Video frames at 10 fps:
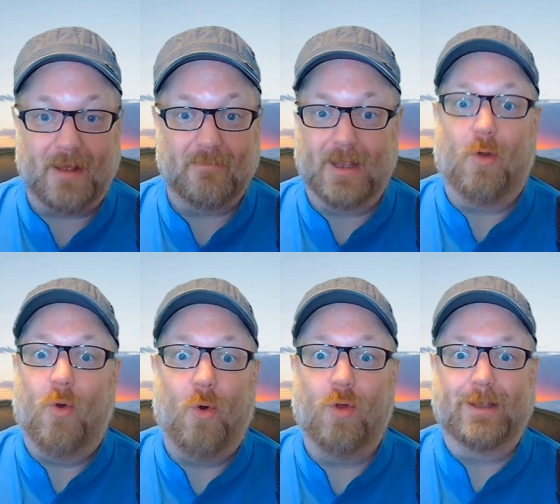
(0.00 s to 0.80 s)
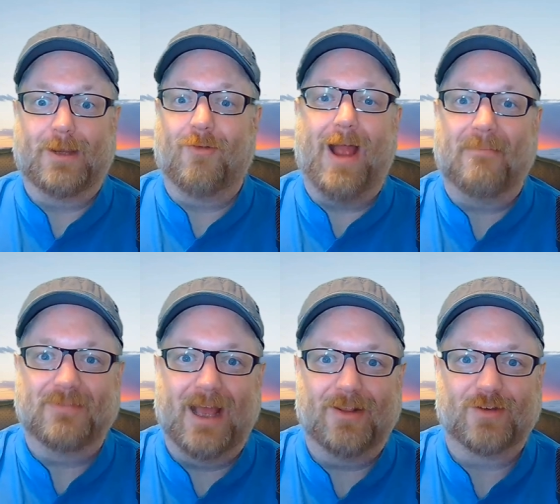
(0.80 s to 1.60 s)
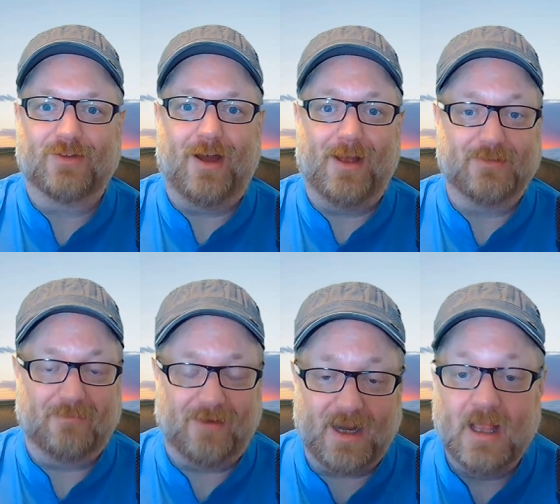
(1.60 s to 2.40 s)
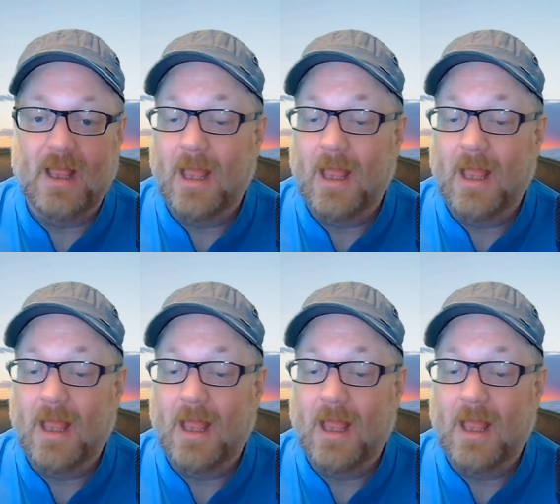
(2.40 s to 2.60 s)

I'm like, holy crap, that looks awesome, right?